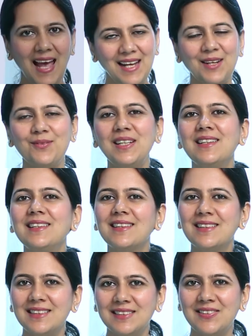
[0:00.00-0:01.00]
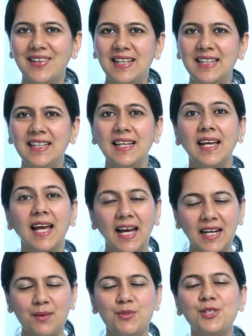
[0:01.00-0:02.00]
And our vegan curd is ready
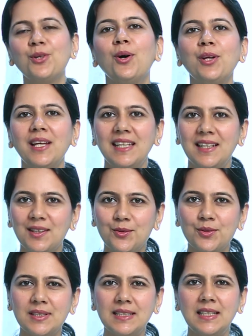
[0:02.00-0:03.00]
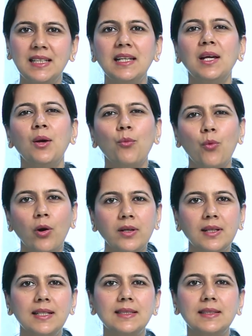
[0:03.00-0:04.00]
and I'm sure you're eager to see
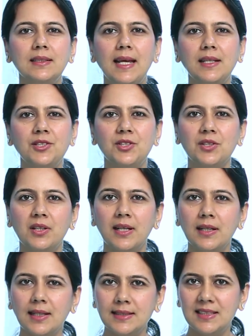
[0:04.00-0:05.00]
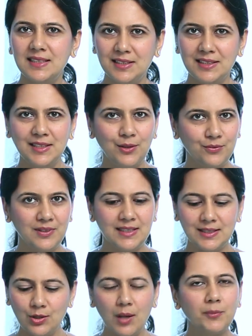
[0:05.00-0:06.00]
what is the texture and consistency of this.